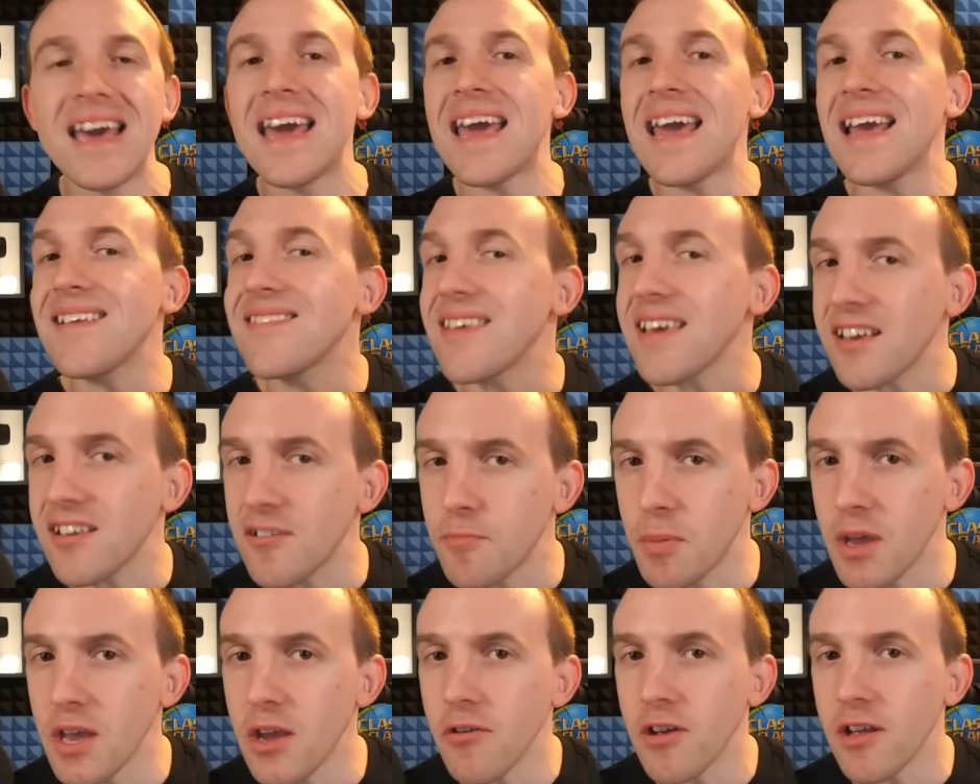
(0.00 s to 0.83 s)
his
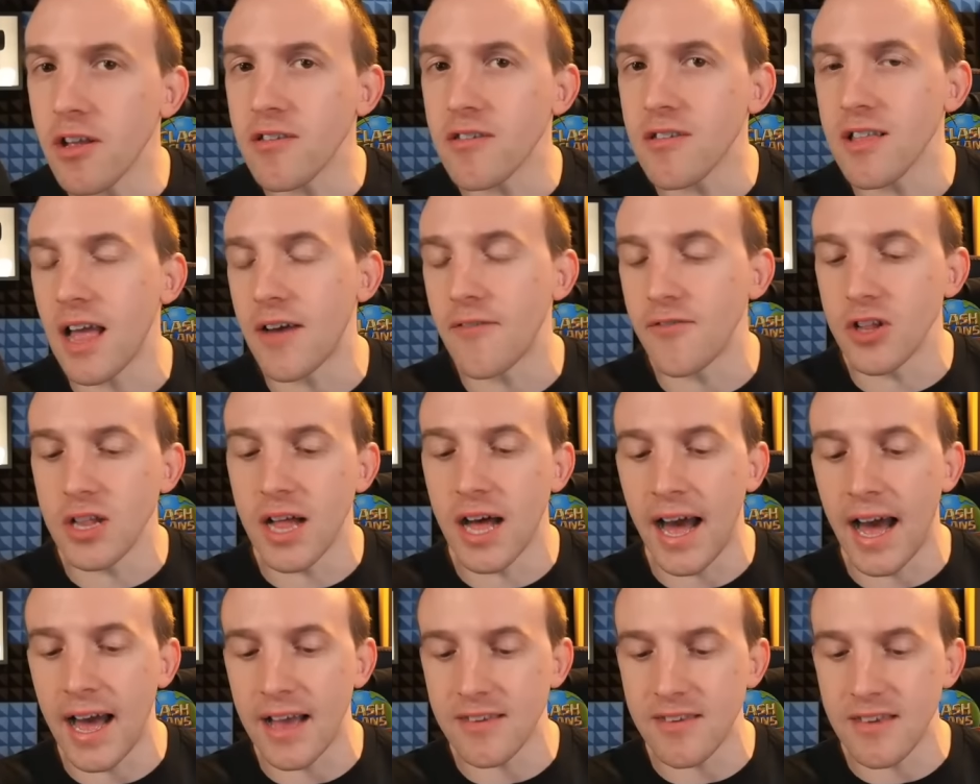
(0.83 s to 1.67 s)
experience level
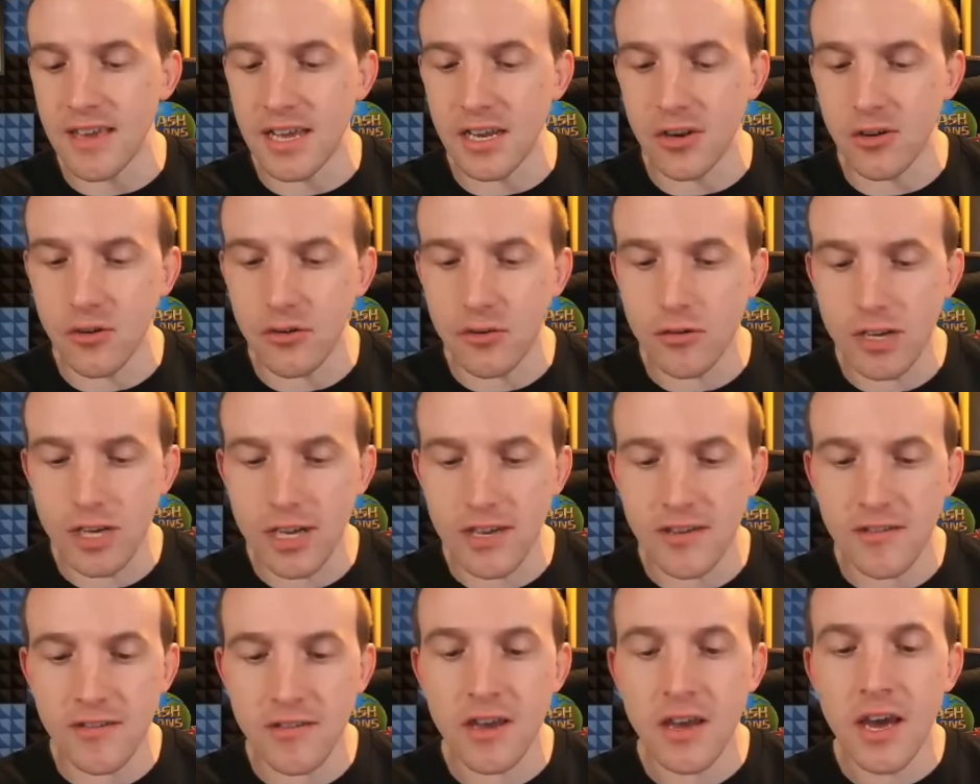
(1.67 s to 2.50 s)
has
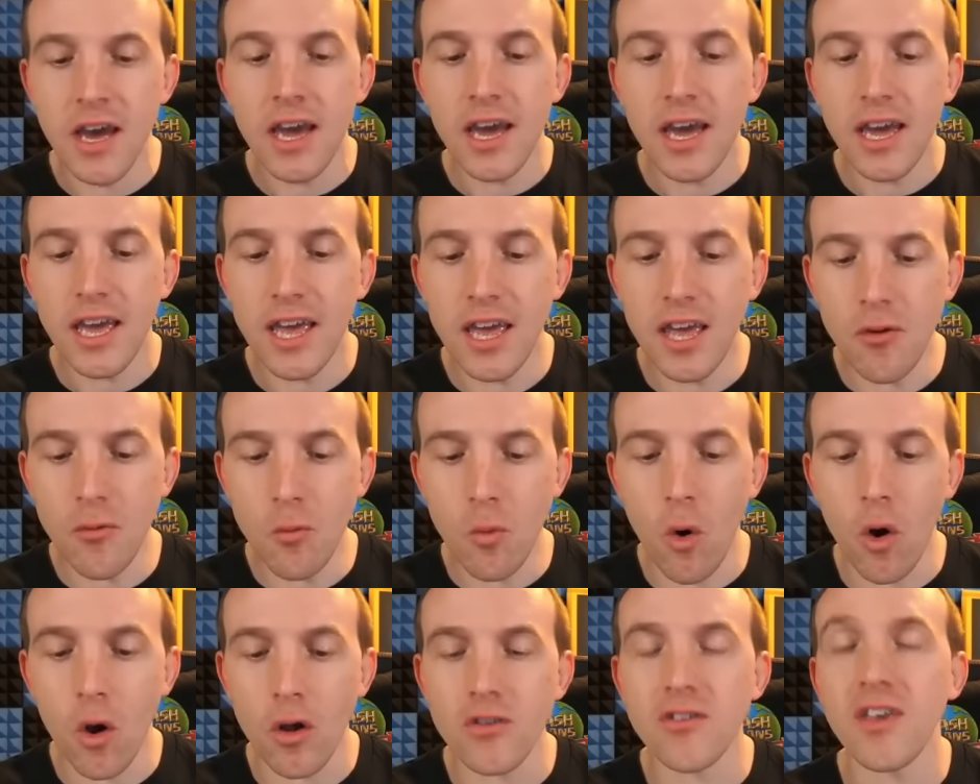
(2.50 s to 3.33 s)
increased, he
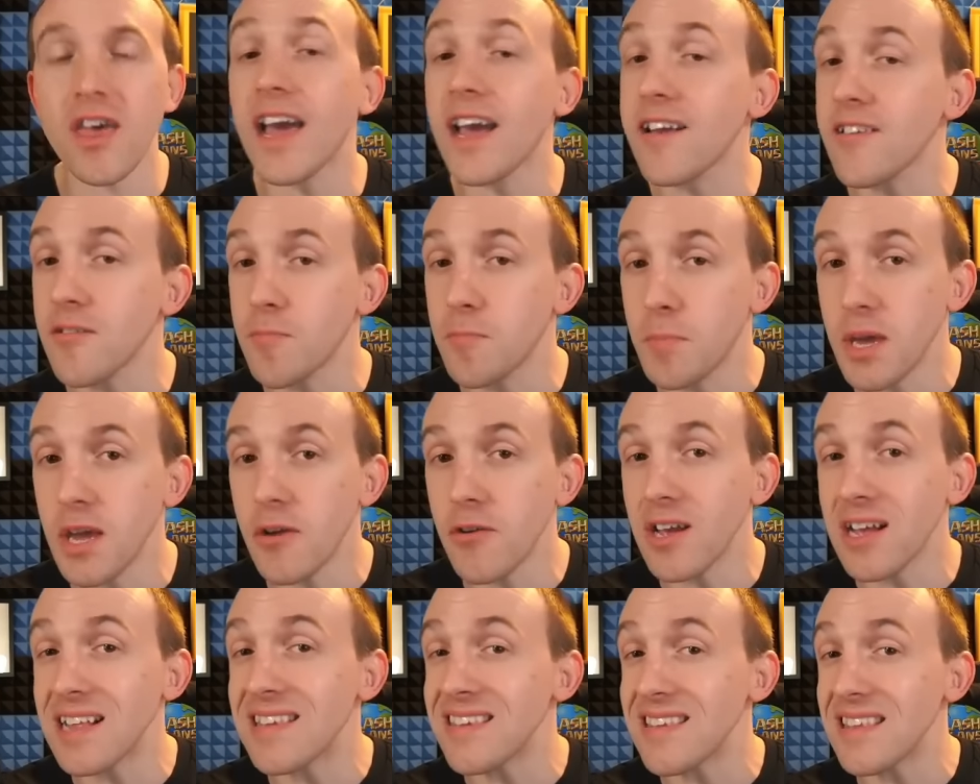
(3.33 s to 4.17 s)
was
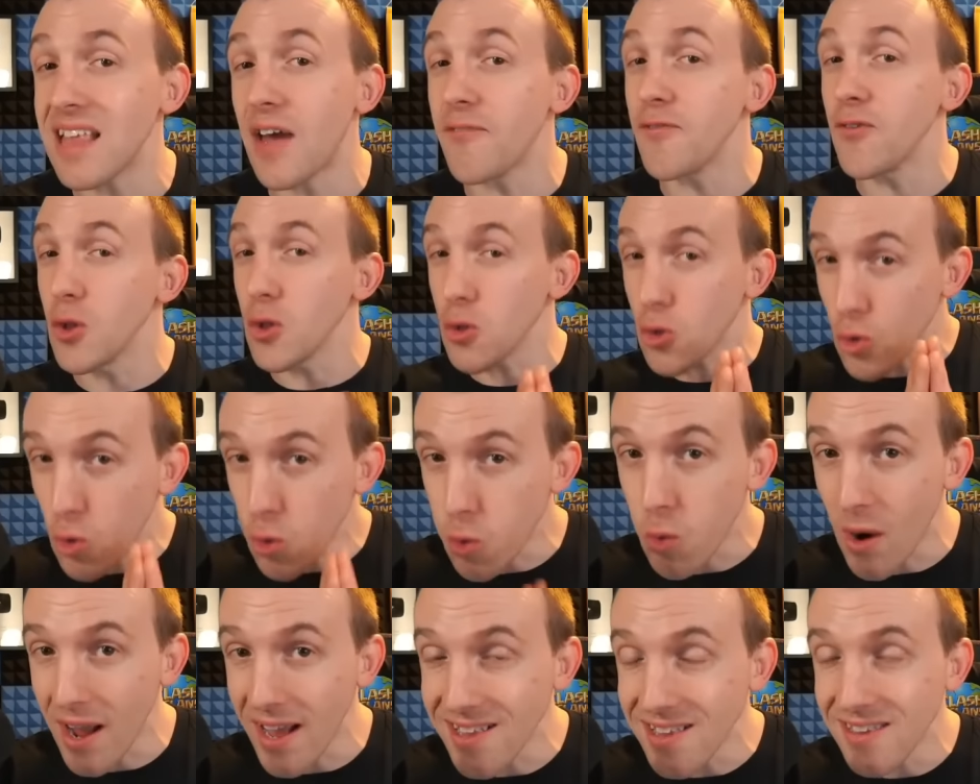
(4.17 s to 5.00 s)
experience level
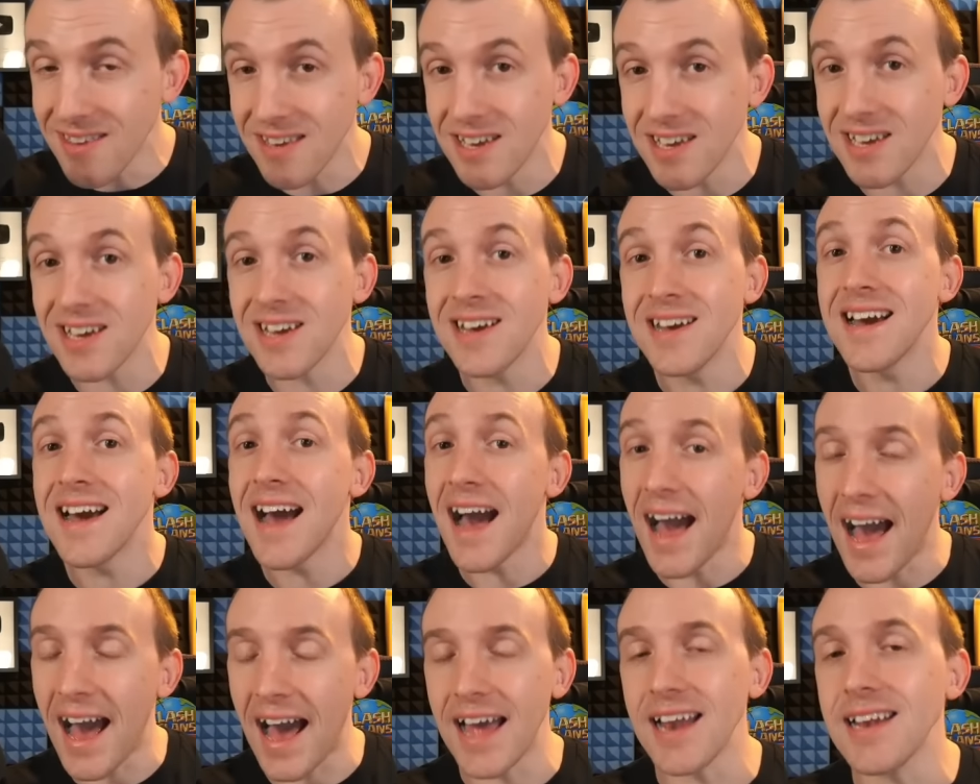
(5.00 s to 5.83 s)
20
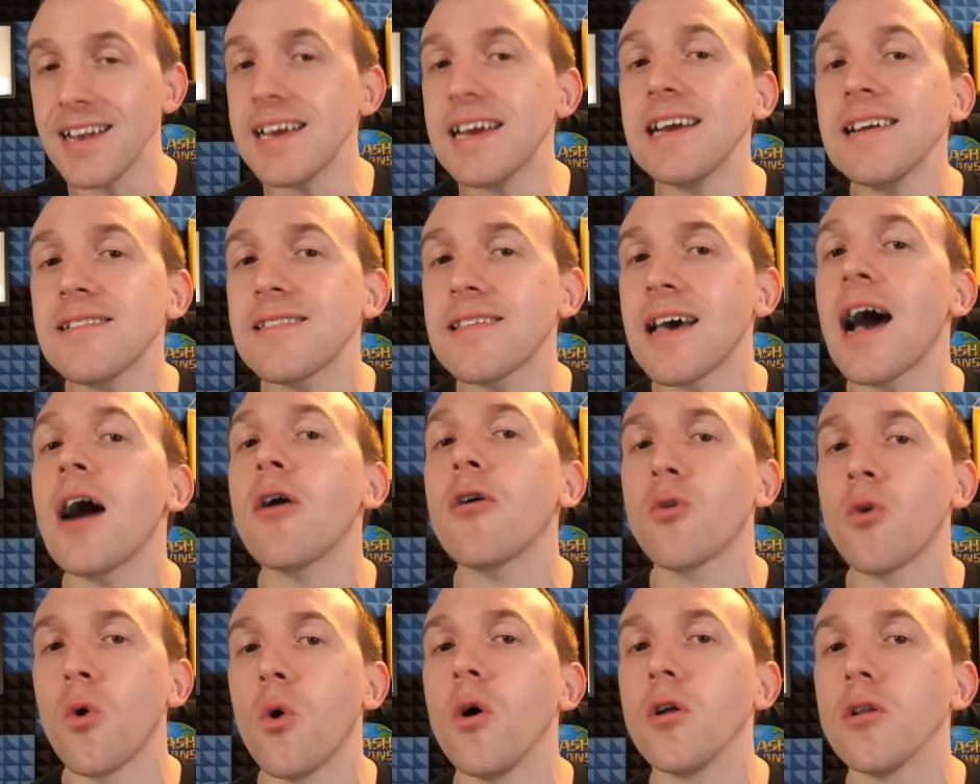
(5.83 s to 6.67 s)
and a Town
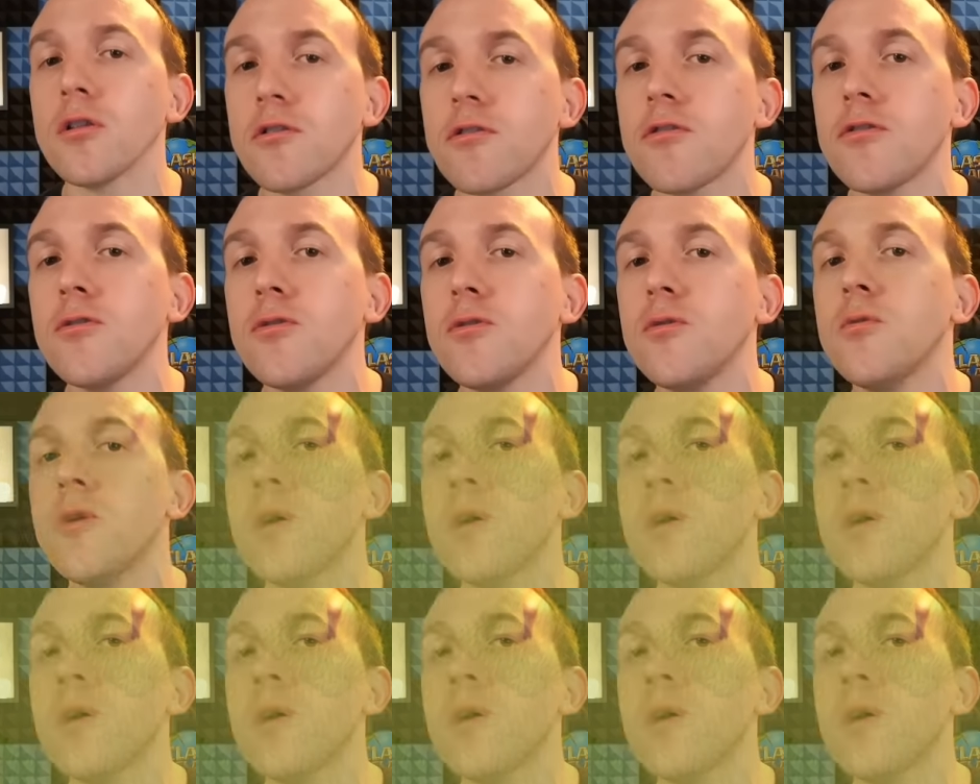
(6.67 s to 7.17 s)
Hall 2